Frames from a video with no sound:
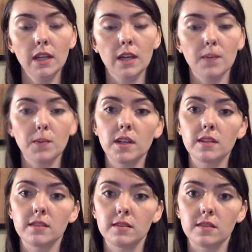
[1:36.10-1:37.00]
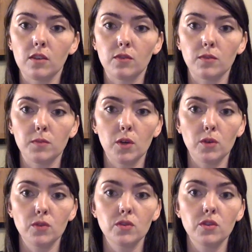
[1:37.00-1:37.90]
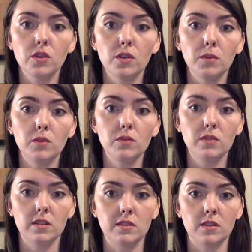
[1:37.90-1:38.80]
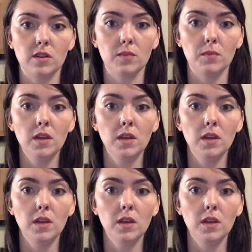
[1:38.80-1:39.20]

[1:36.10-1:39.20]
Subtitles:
It protects itself from a host immune system